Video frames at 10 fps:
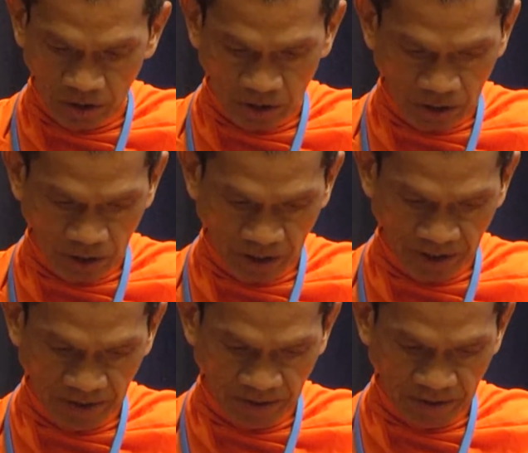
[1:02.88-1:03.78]

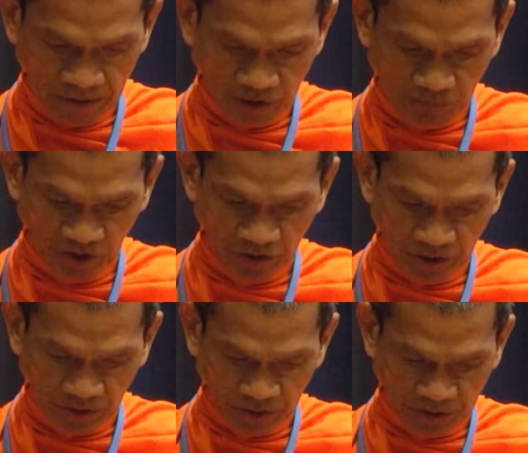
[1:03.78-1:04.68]
on the
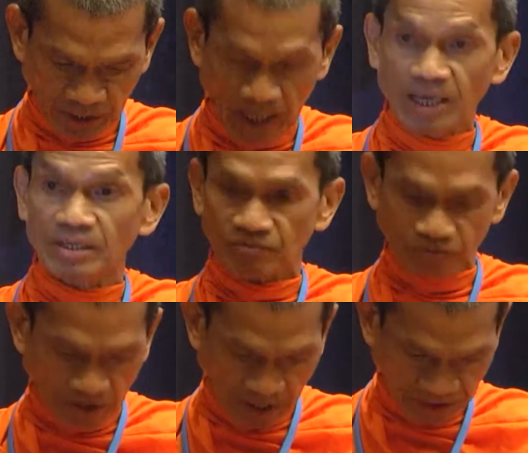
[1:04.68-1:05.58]
special time
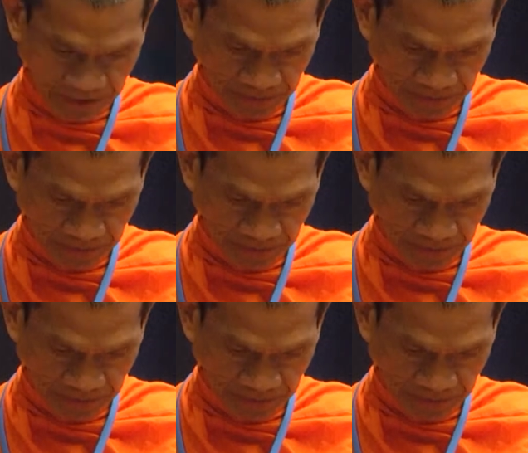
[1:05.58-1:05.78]
for us.